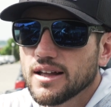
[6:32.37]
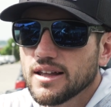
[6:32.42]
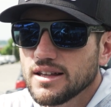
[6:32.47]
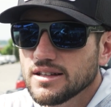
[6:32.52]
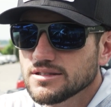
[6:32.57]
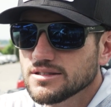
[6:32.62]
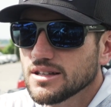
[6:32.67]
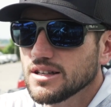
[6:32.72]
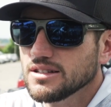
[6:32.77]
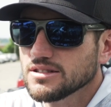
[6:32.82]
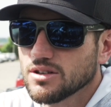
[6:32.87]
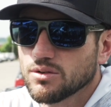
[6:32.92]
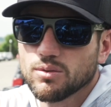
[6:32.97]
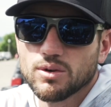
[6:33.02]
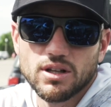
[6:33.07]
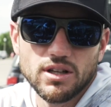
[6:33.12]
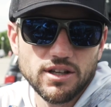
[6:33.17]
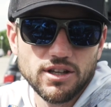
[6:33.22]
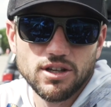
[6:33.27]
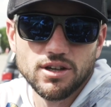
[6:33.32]
is a
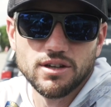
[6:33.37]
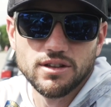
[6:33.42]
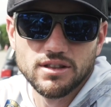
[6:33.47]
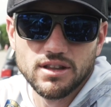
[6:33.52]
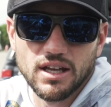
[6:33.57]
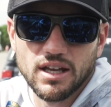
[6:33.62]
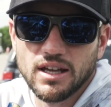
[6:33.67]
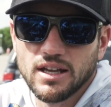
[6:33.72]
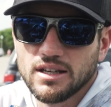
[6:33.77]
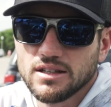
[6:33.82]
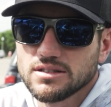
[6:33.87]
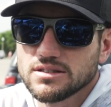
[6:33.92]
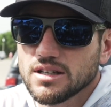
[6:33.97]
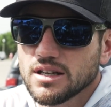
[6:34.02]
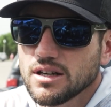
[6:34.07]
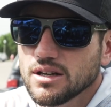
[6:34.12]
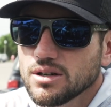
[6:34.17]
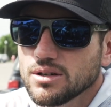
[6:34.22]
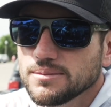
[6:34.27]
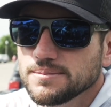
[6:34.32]
really good thing.
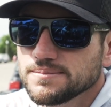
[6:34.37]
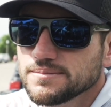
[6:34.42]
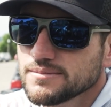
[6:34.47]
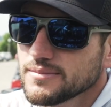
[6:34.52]
So